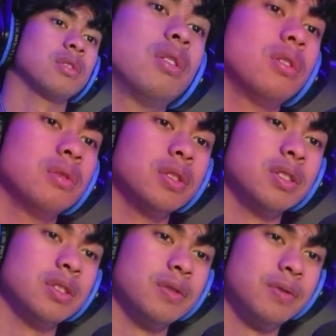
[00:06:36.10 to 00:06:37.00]
Oh,
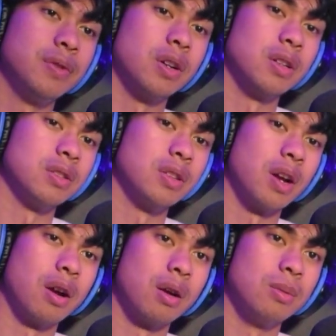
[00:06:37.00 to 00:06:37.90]
this is fucking
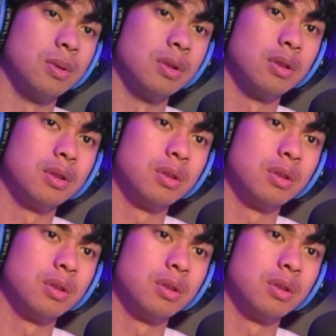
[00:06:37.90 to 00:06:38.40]
terrible.